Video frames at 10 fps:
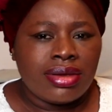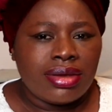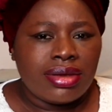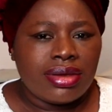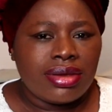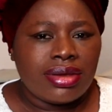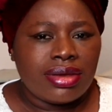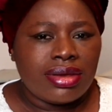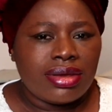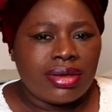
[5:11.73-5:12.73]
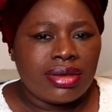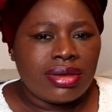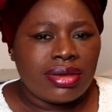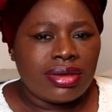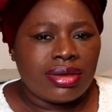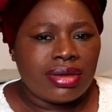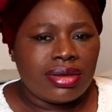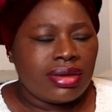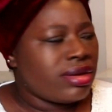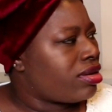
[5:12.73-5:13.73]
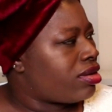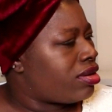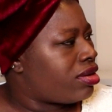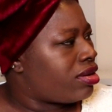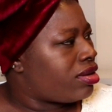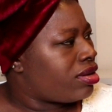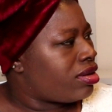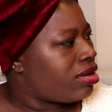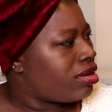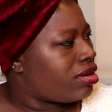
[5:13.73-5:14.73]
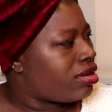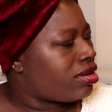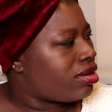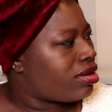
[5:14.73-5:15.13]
(not speaking)